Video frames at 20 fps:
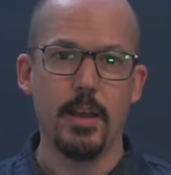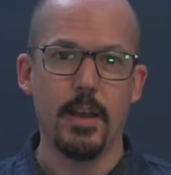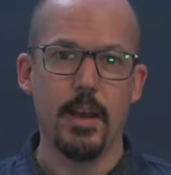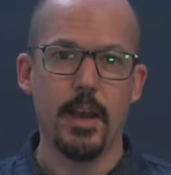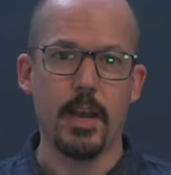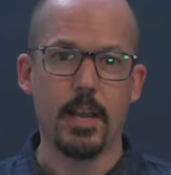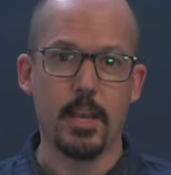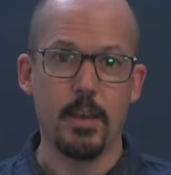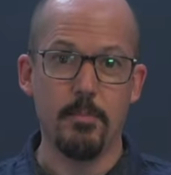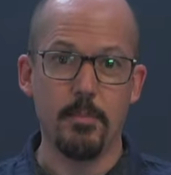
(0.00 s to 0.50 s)

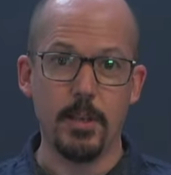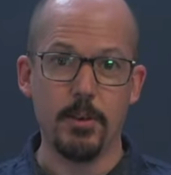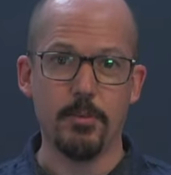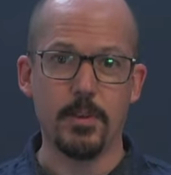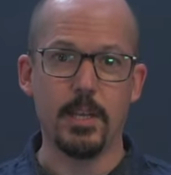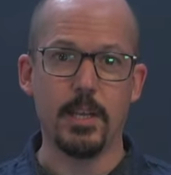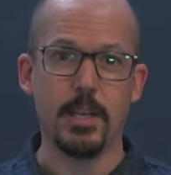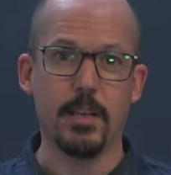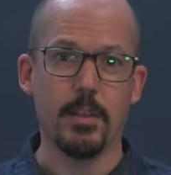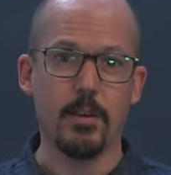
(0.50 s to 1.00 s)
a
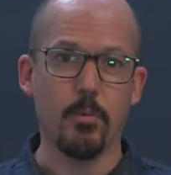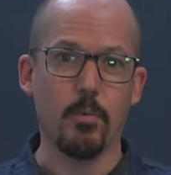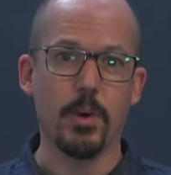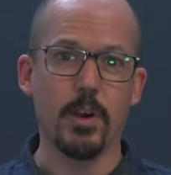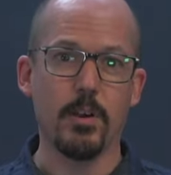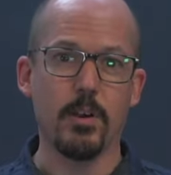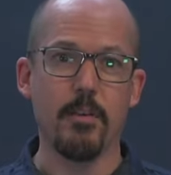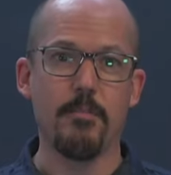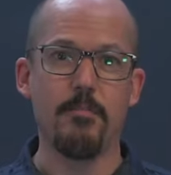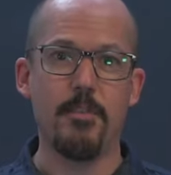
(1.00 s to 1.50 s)
community, that
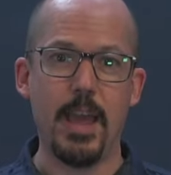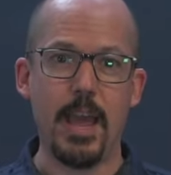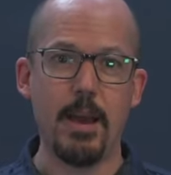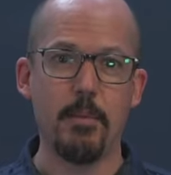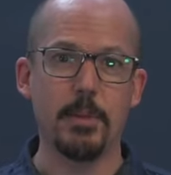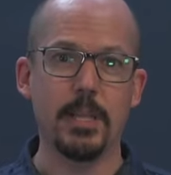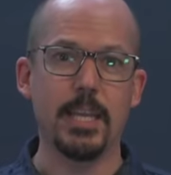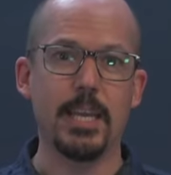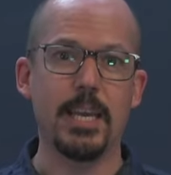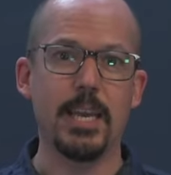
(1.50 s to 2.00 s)
we're a
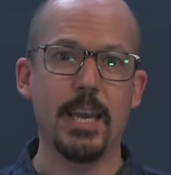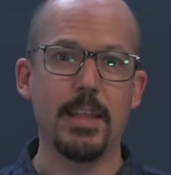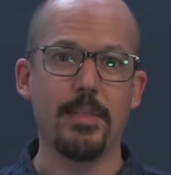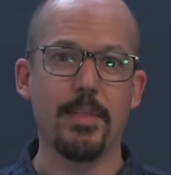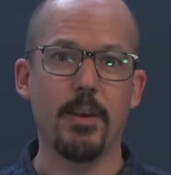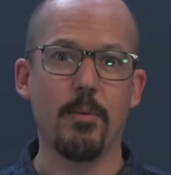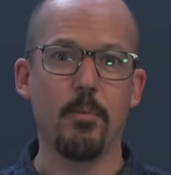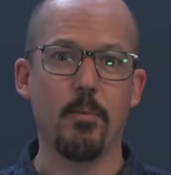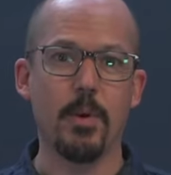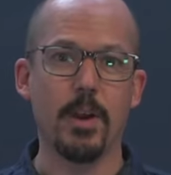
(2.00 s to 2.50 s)
family, and
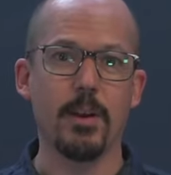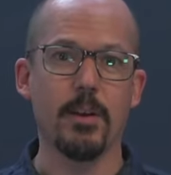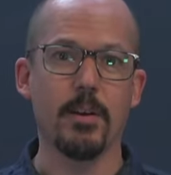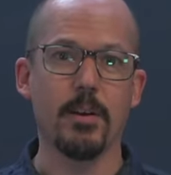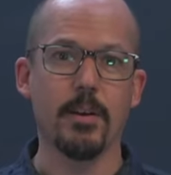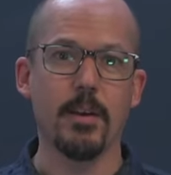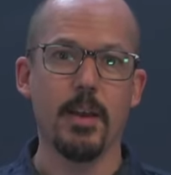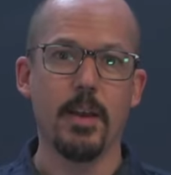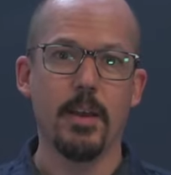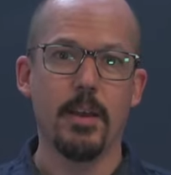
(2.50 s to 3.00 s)
that
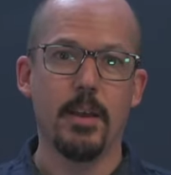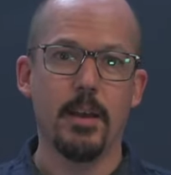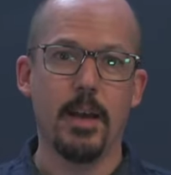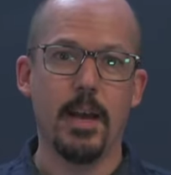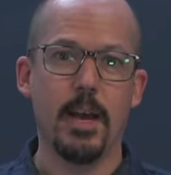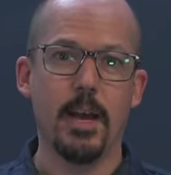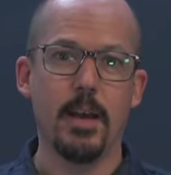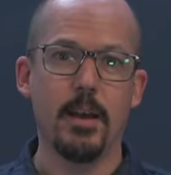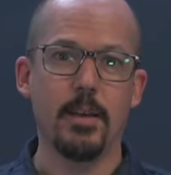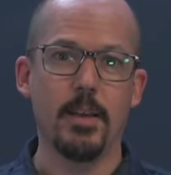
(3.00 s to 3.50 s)
we're
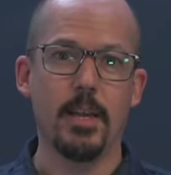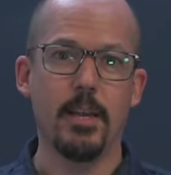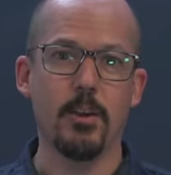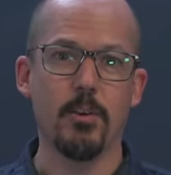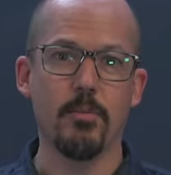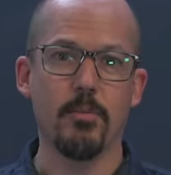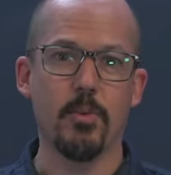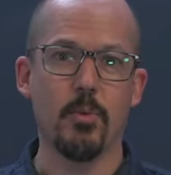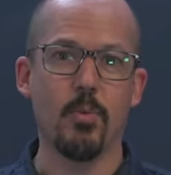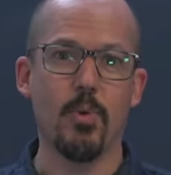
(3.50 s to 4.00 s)
uh, here
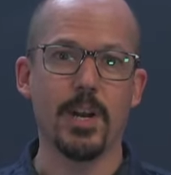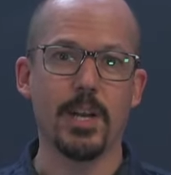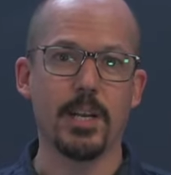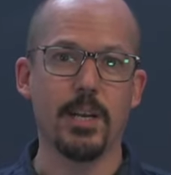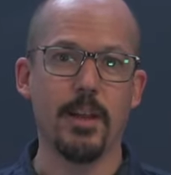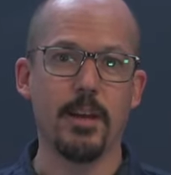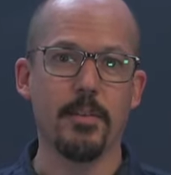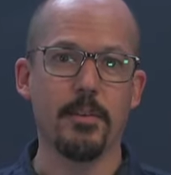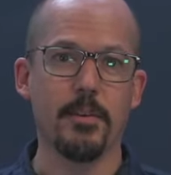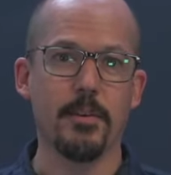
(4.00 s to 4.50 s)
for one
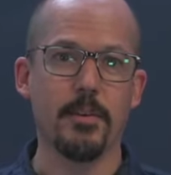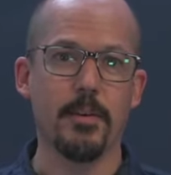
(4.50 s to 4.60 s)
another.